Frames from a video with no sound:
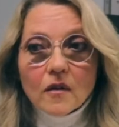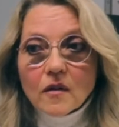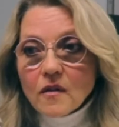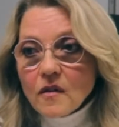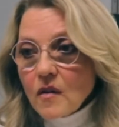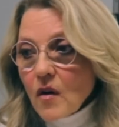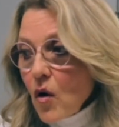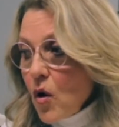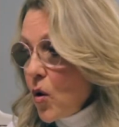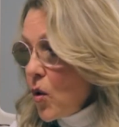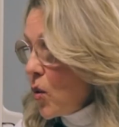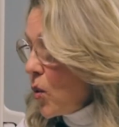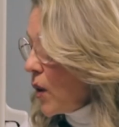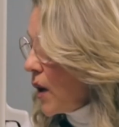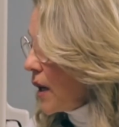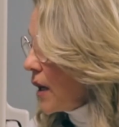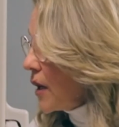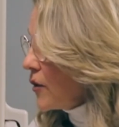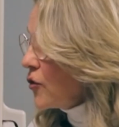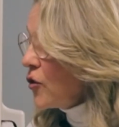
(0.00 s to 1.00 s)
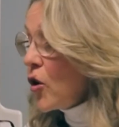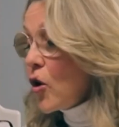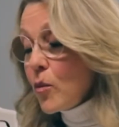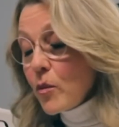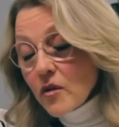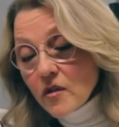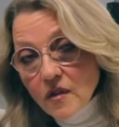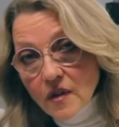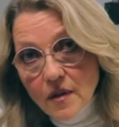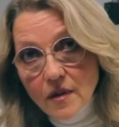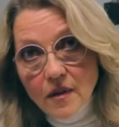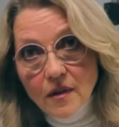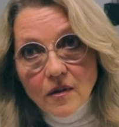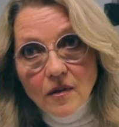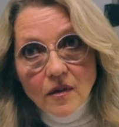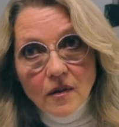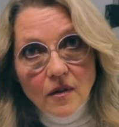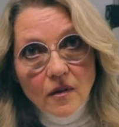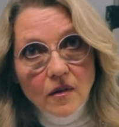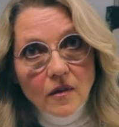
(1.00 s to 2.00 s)
So
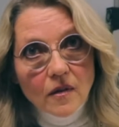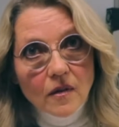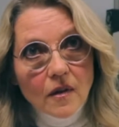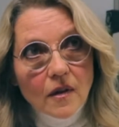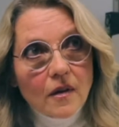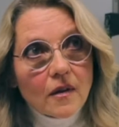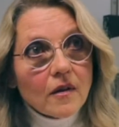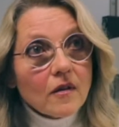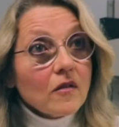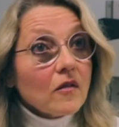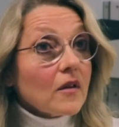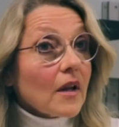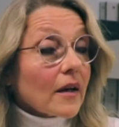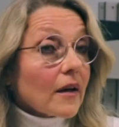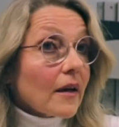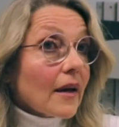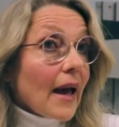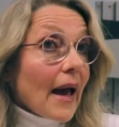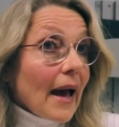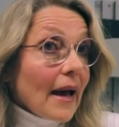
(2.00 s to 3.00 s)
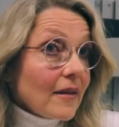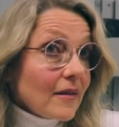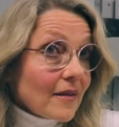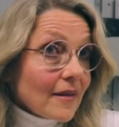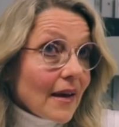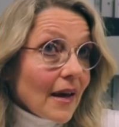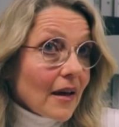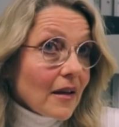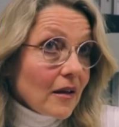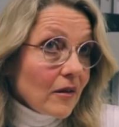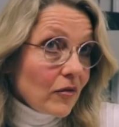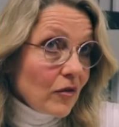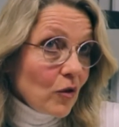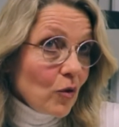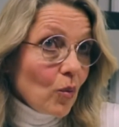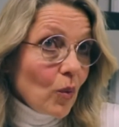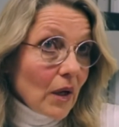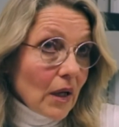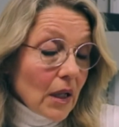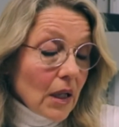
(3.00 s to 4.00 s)
tomosynthesis is like a CAT scan, if
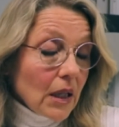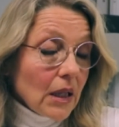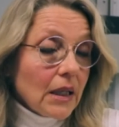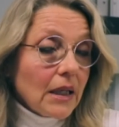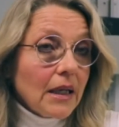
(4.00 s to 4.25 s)
you will.